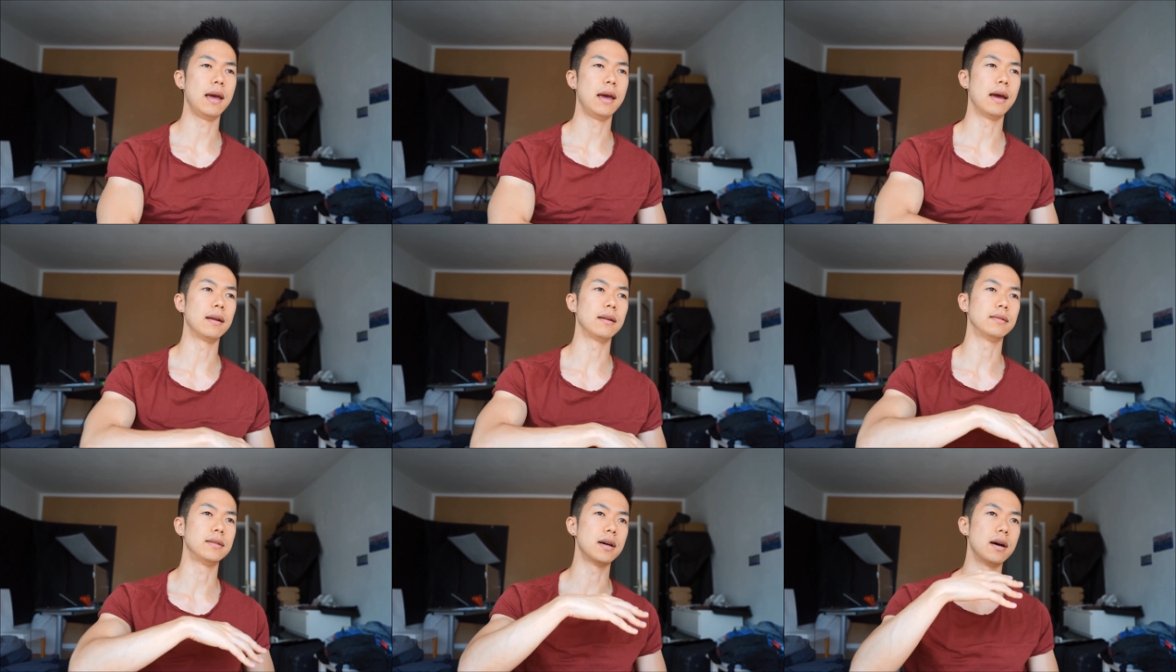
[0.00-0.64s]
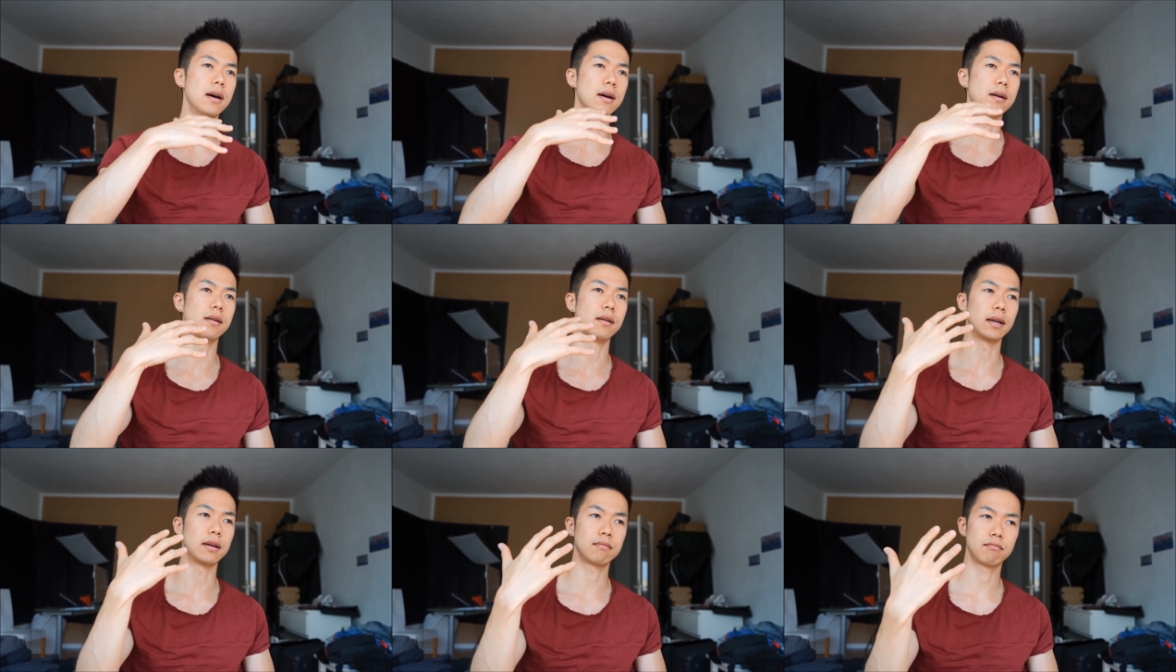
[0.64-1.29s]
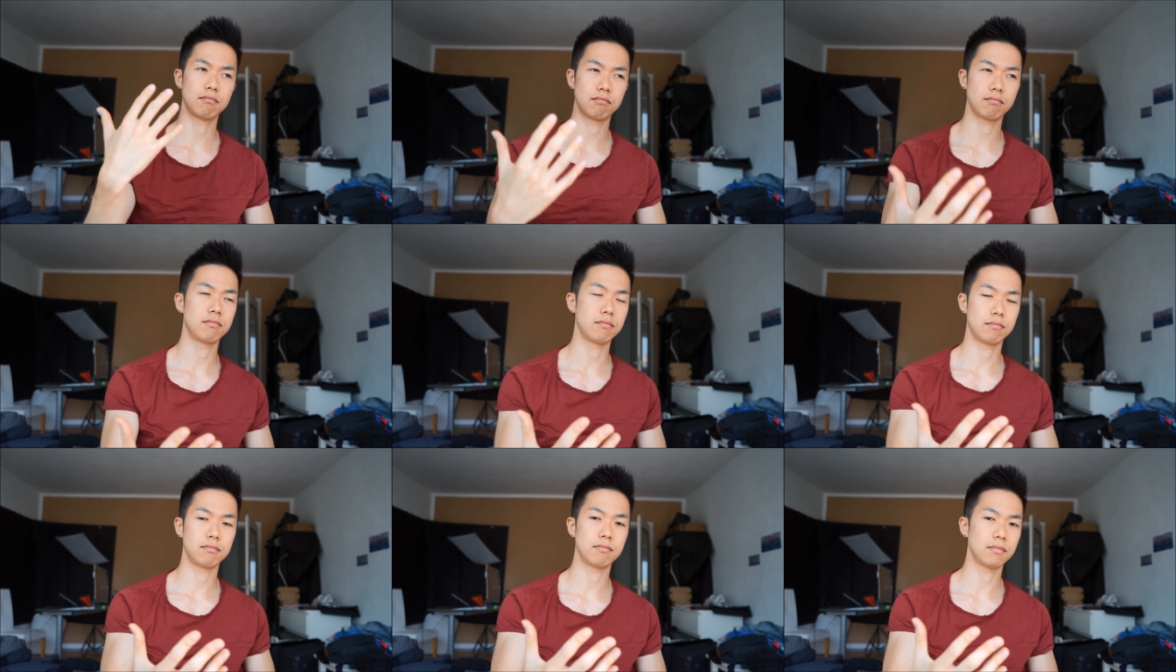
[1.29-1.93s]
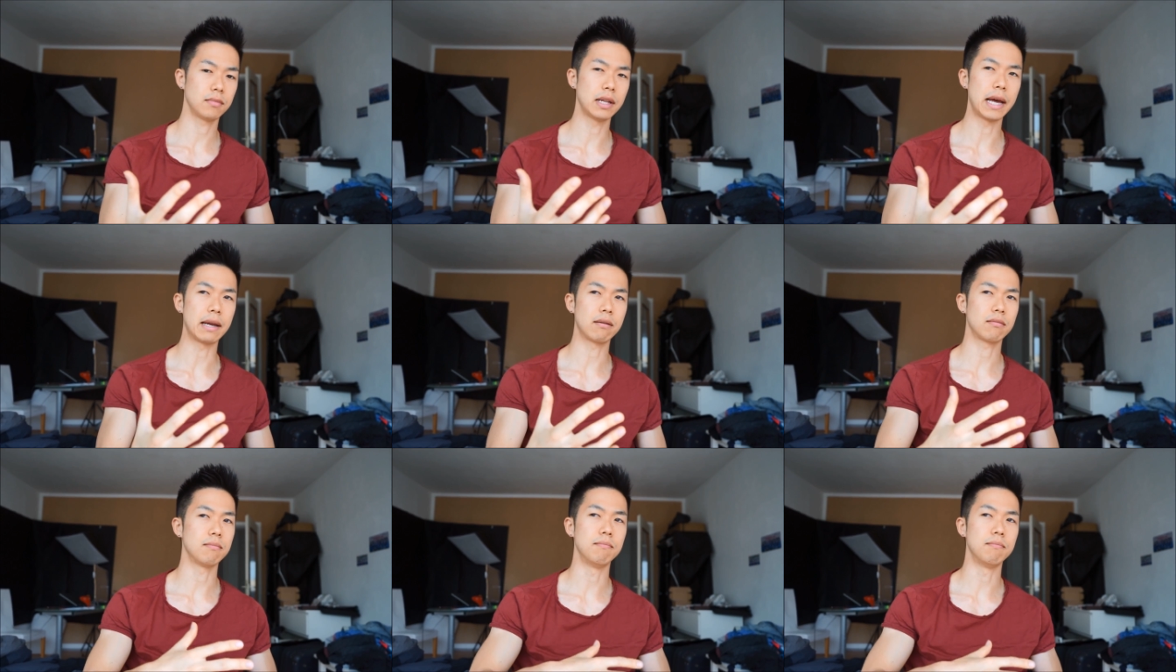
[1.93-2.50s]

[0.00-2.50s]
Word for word: and uh, like like